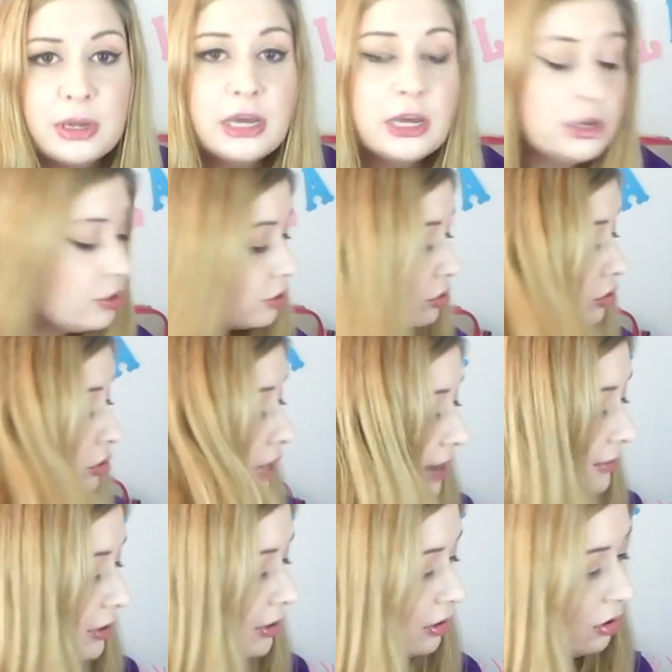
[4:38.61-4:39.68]
You can all have
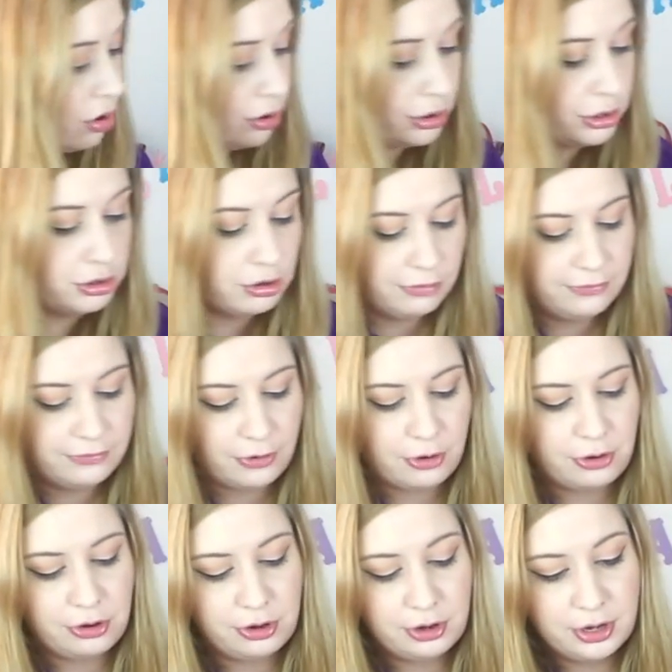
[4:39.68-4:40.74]
it on your
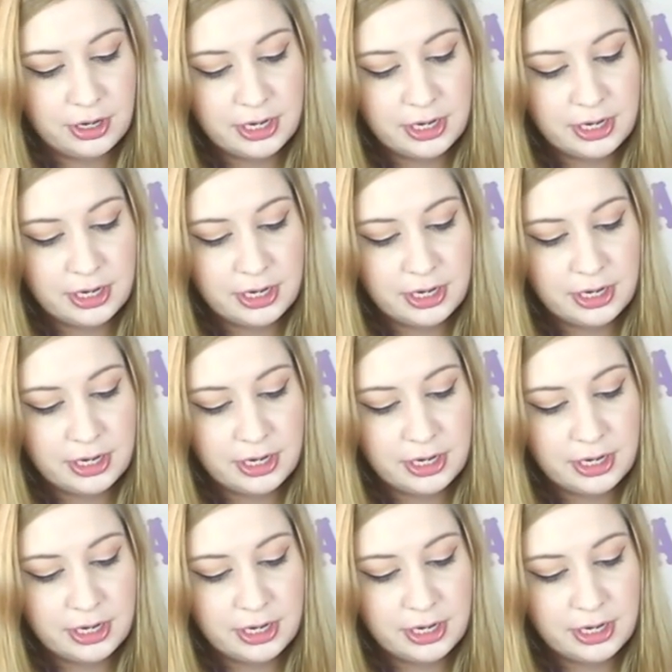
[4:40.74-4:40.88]
phone